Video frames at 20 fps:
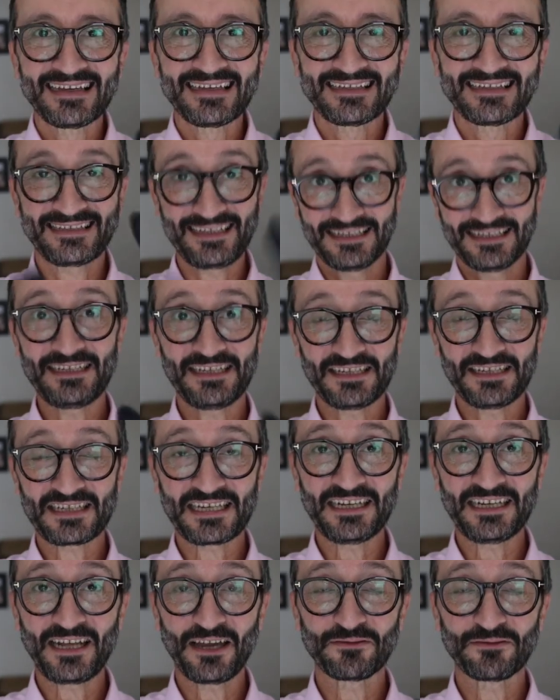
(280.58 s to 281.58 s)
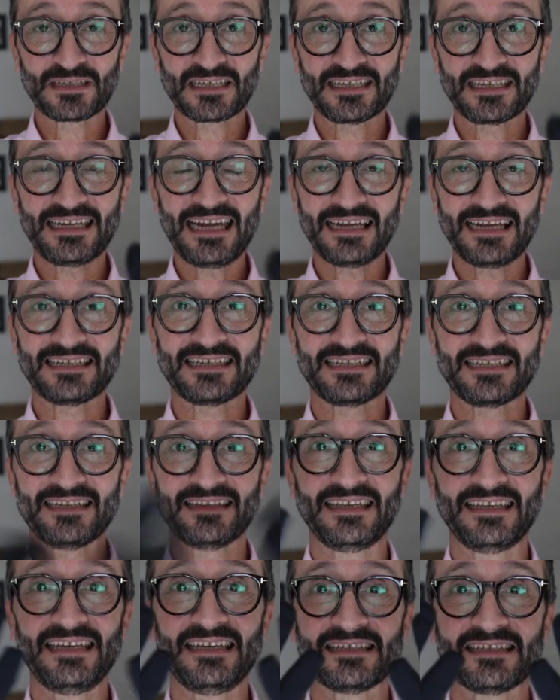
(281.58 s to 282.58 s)
So did you see those? Yes,
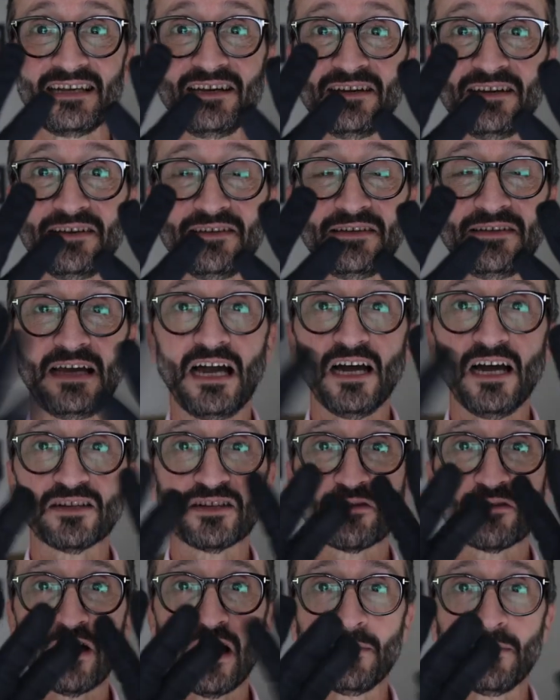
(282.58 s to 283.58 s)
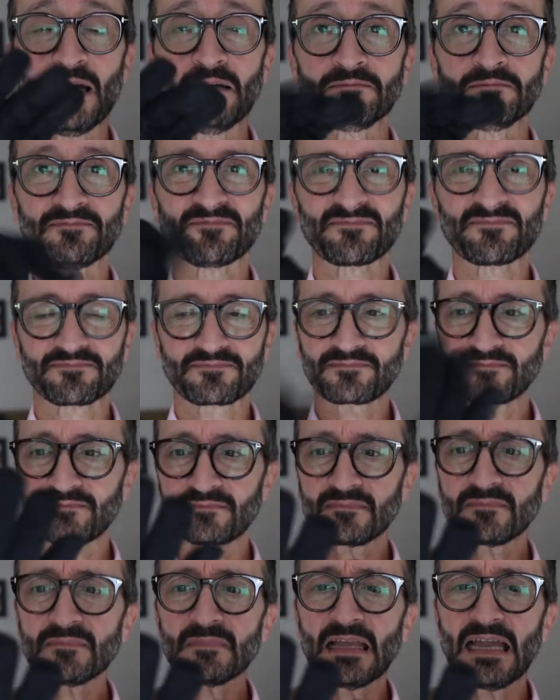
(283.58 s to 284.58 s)
these are Under Armour,
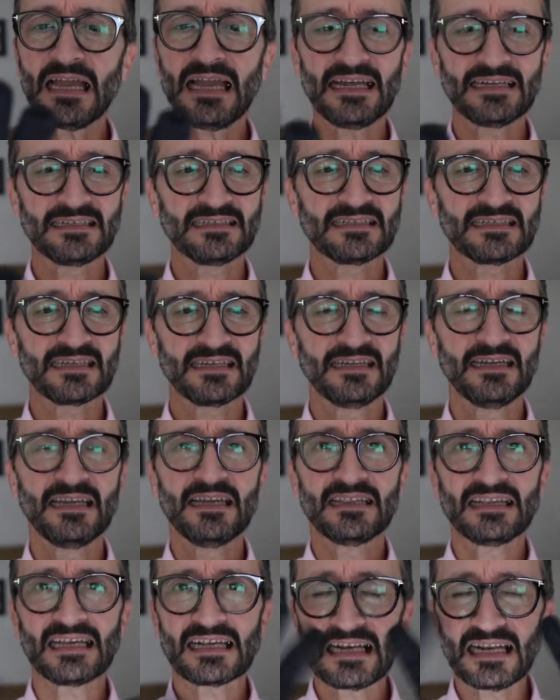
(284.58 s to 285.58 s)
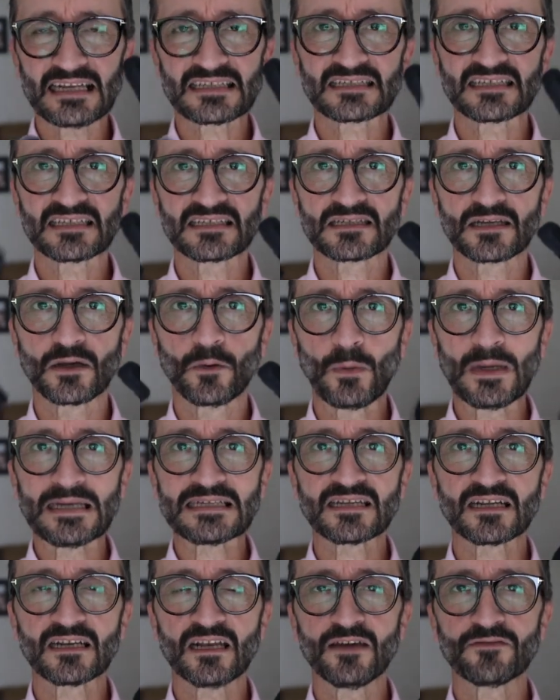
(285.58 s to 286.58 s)
and they're classed as
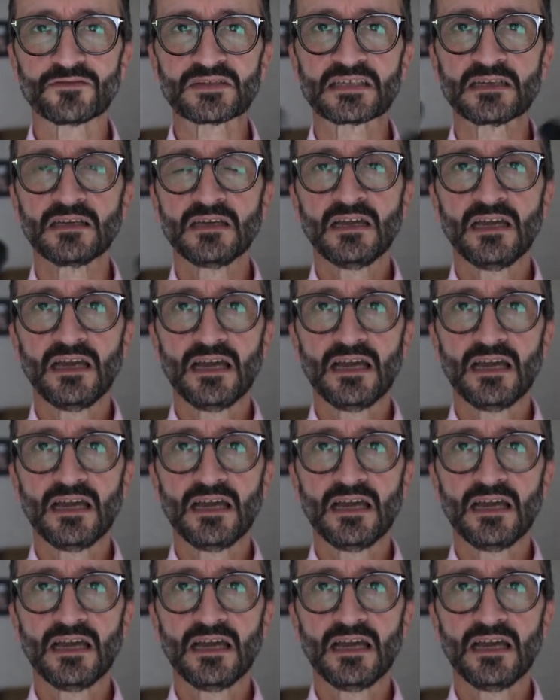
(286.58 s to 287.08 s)
winter gloves.